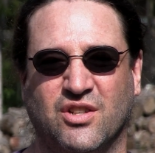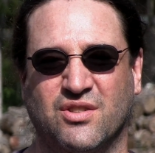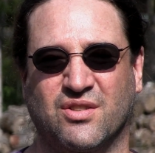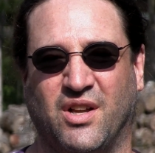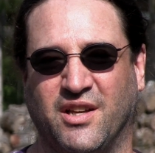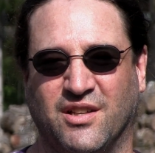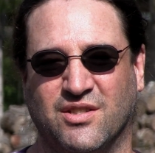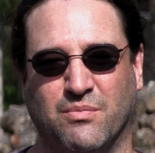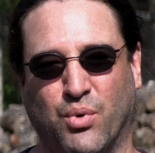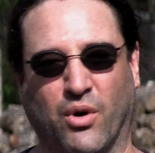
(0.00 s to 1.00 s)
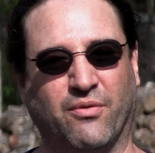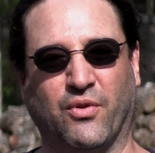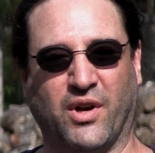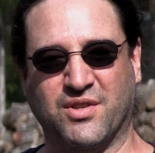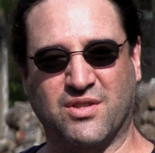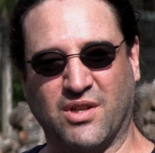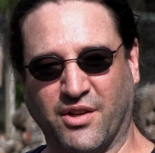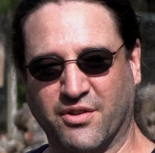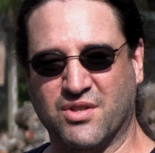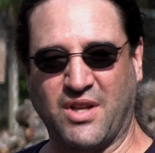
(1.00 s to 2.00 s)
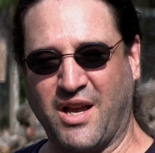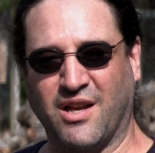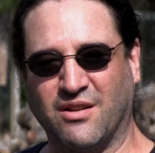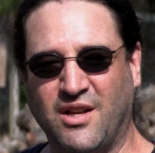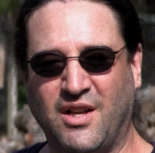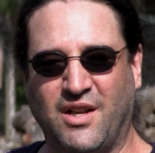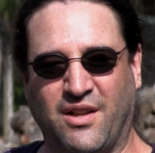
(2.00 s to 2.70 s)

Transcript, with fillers: just like it's important for us to understand